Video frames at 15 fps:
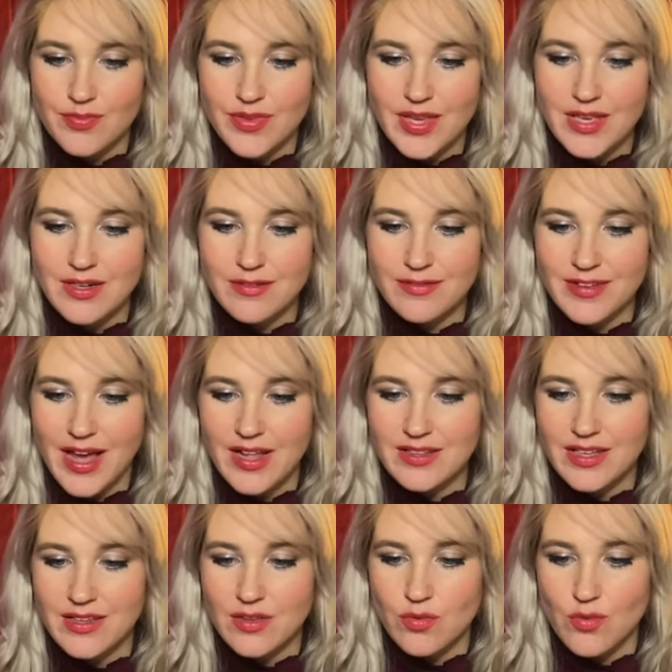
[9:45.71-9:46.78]
In a
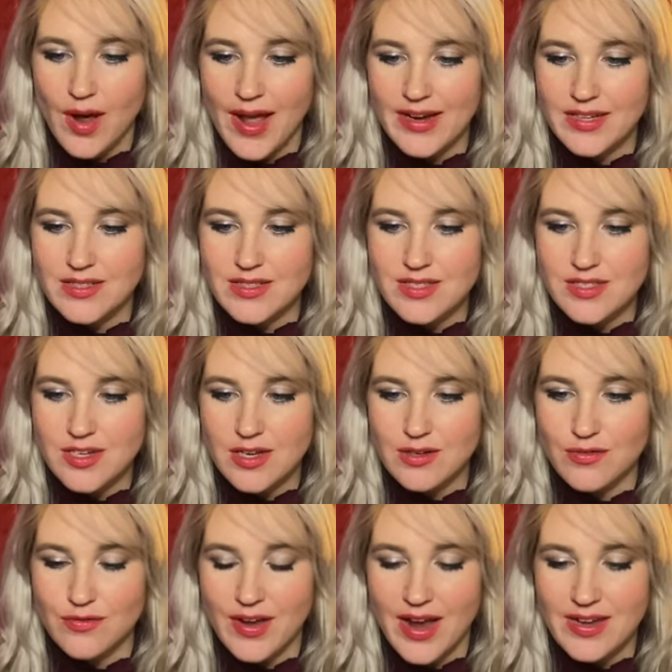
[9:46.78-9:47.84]
valley, the wagon stuck
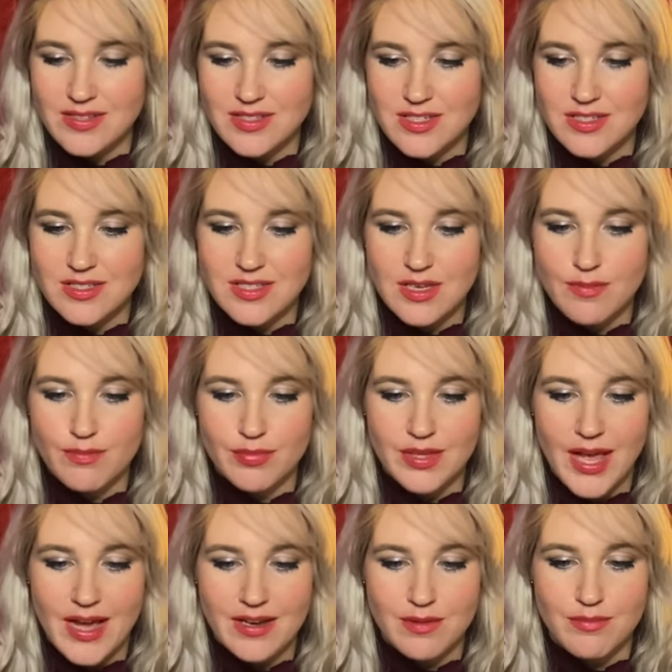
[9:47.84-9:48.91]
fast in deep
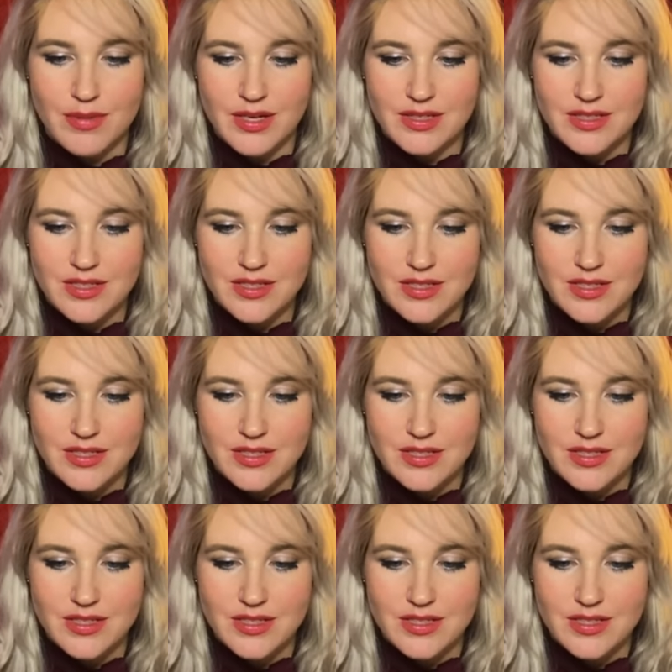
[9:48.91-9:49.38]
black mud.